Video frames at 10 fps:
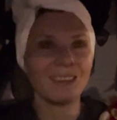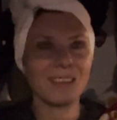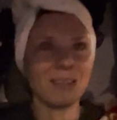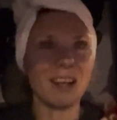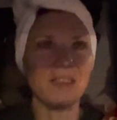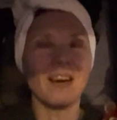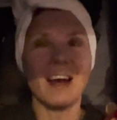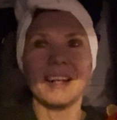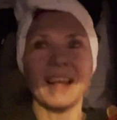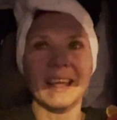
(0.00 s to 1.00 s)
That's what I
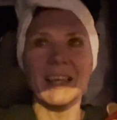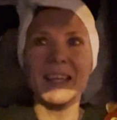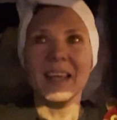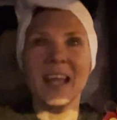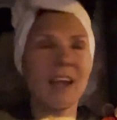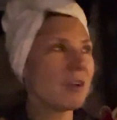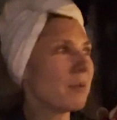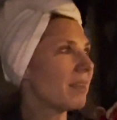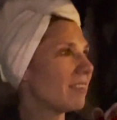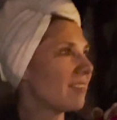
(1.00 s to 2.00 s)
find. Like
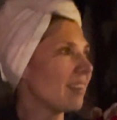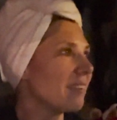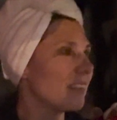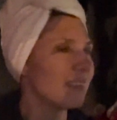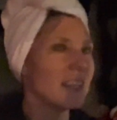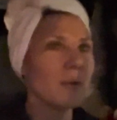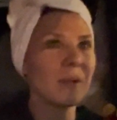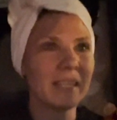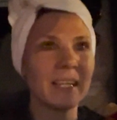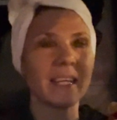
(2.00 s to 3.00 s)
everyone's just as
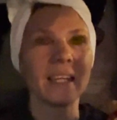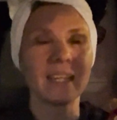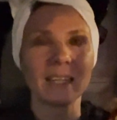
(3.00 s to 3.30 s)
equally,